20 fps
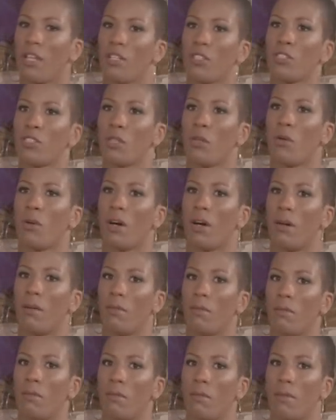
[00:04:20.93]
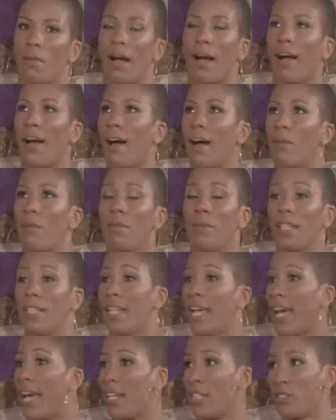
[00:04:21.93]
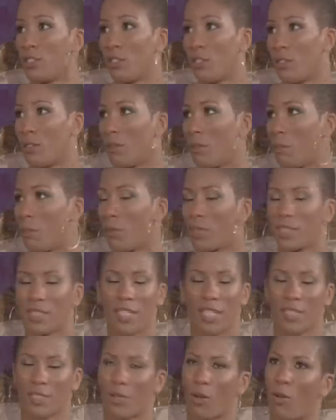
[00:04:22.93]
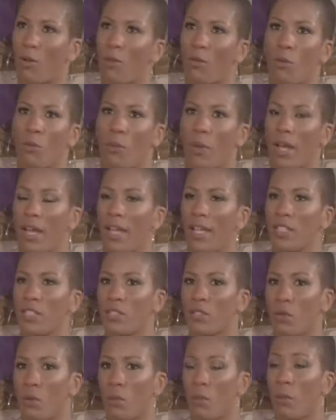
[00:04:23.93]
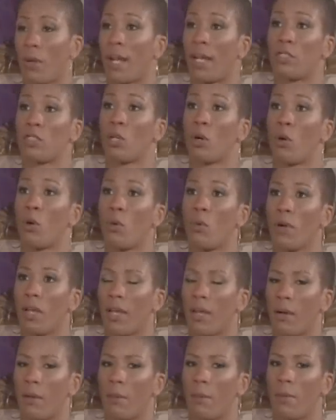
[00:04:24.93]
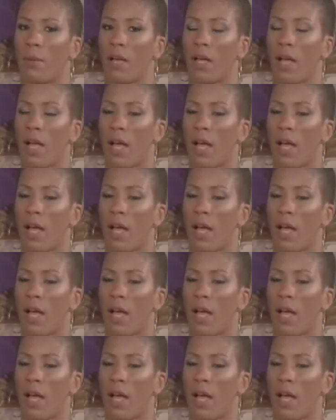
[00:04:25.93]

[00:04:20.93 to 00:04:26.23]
so I'm a daddy's girl, princess all the way. So when I told him,